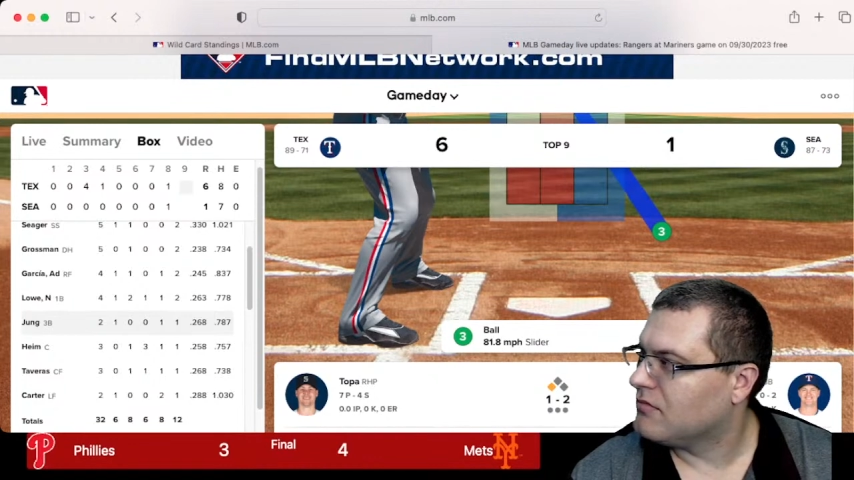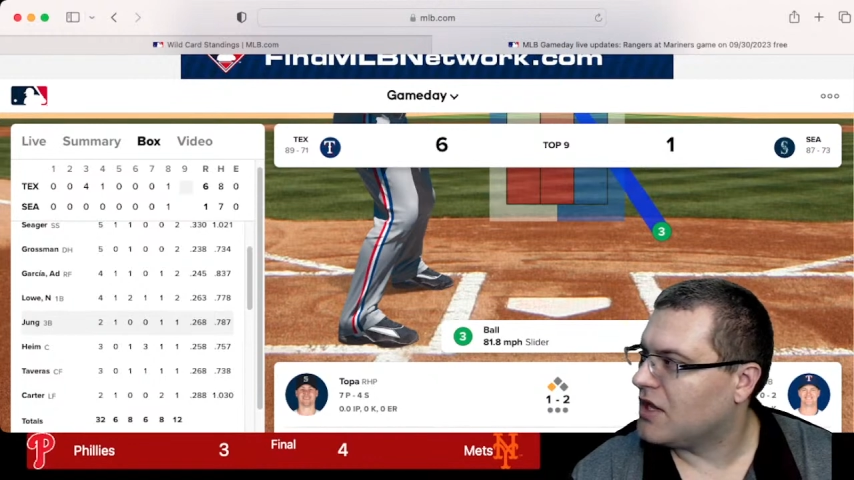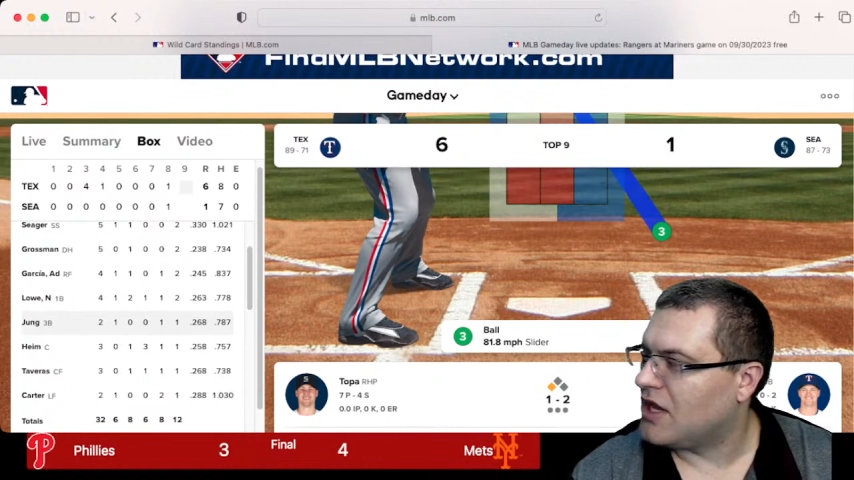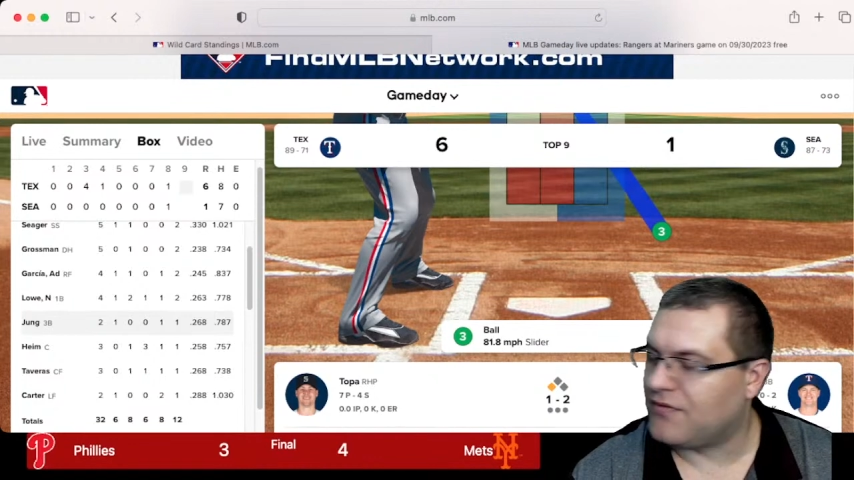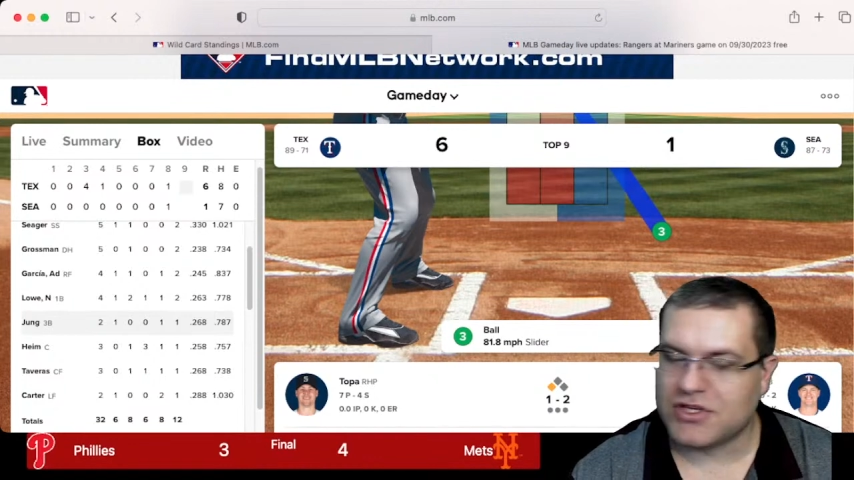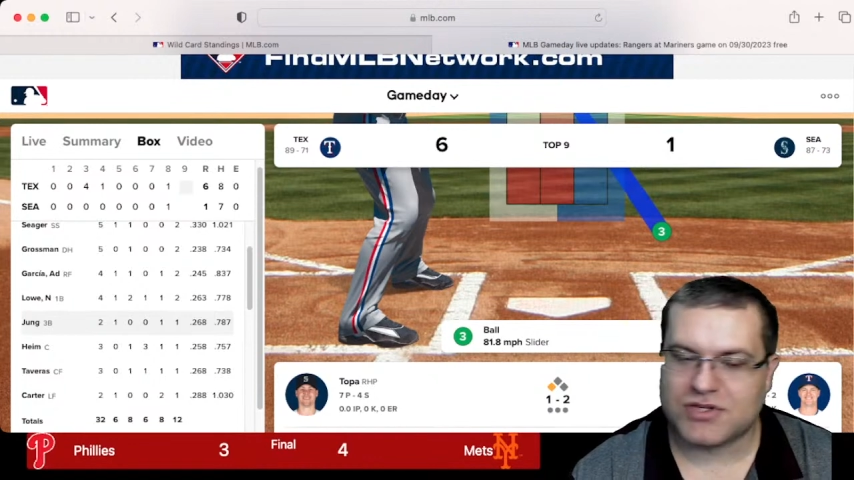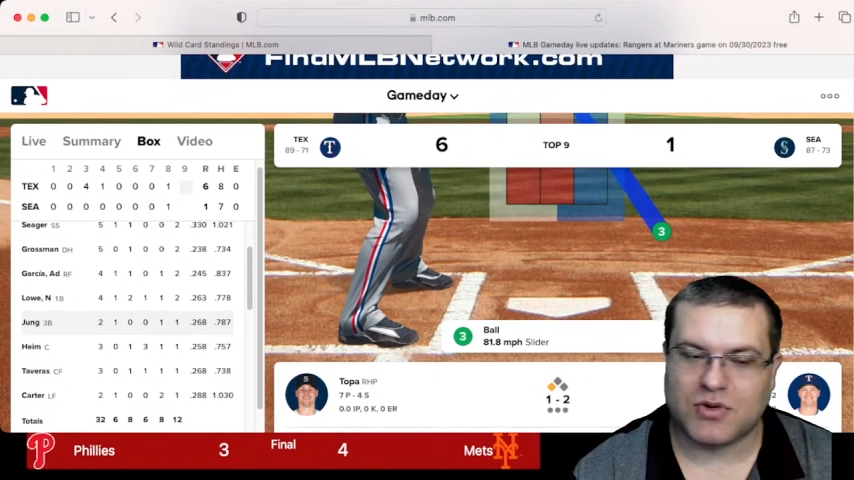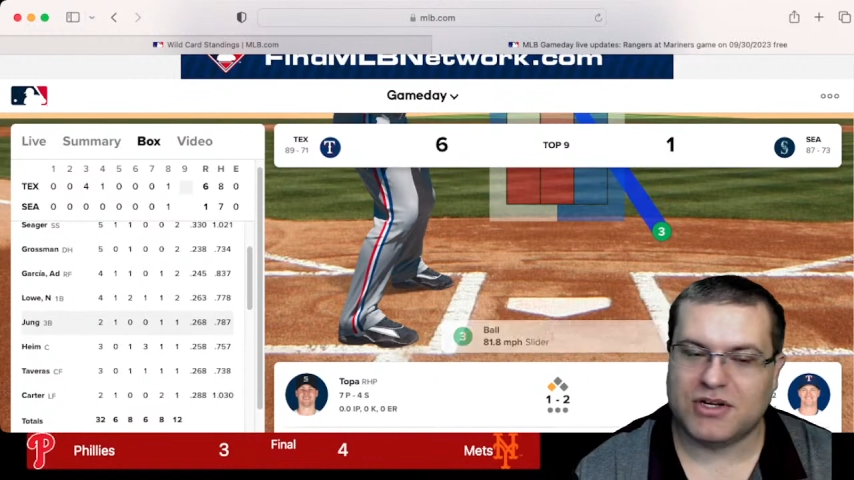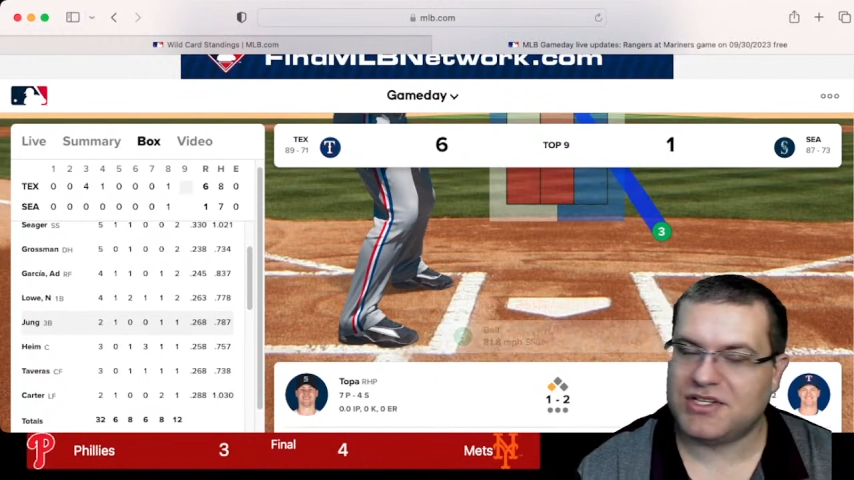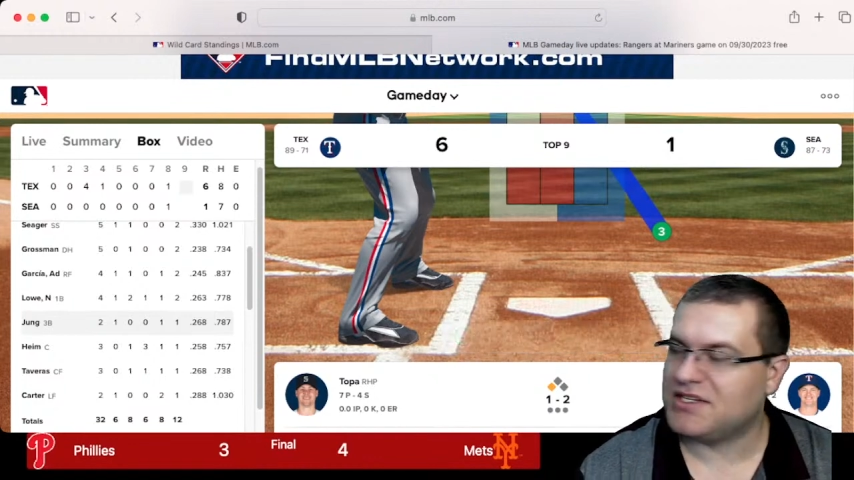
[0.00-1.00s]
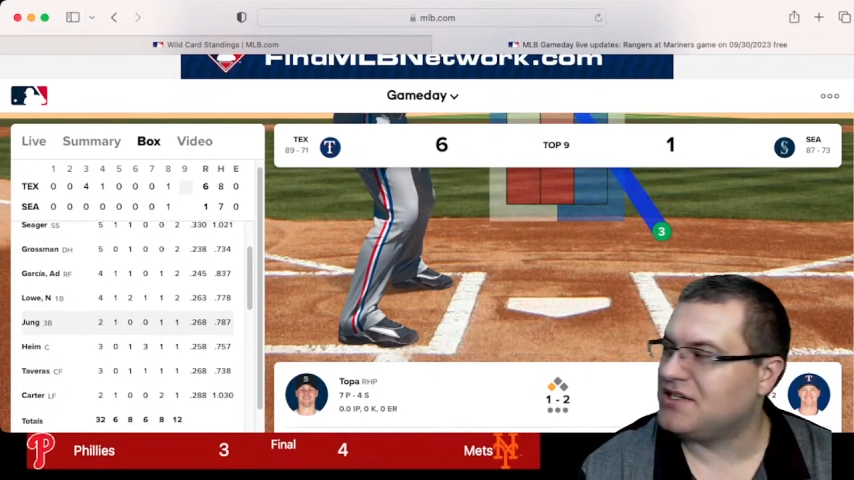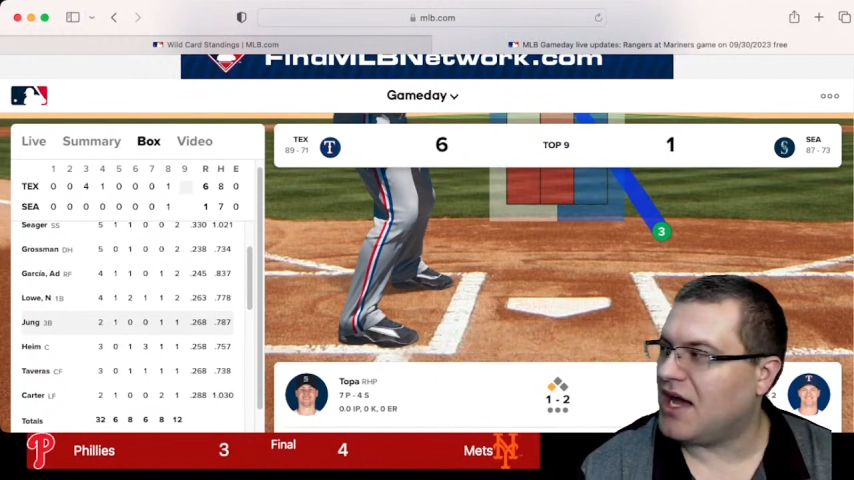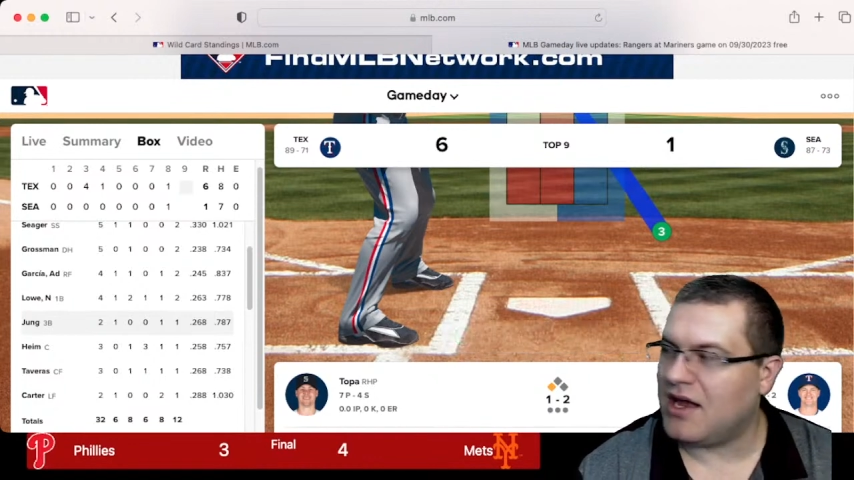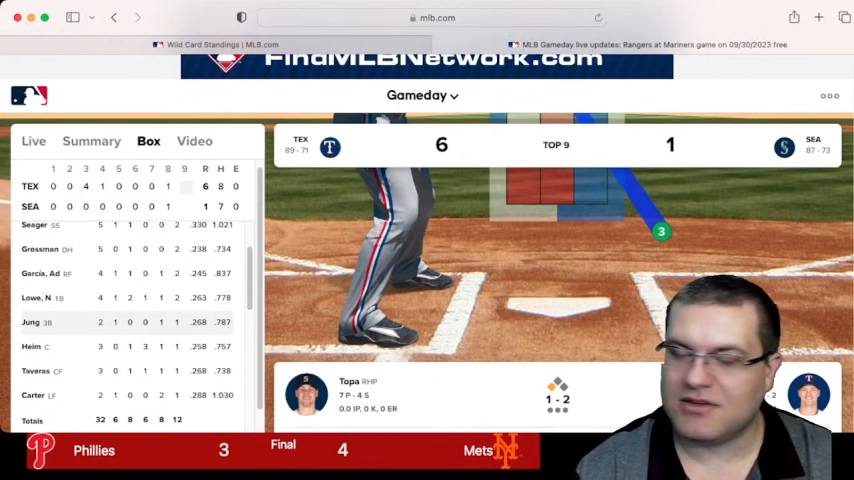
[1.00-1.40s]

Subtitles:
If this one does not,